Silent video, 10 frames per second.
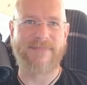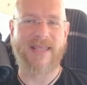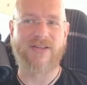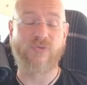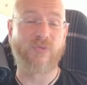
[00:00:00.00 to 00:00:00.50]

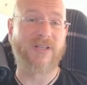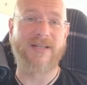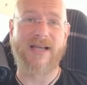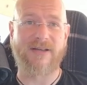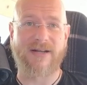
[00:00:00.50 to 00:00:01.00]
And it's really
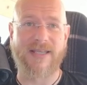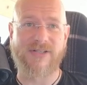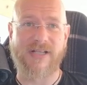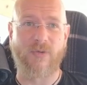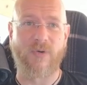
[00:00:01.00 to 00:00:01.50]
not going to
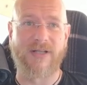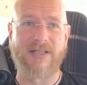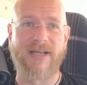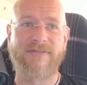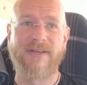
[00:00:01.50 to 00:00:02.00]
get you anywhere in
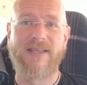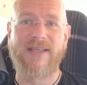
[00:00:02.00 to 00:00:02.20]
life.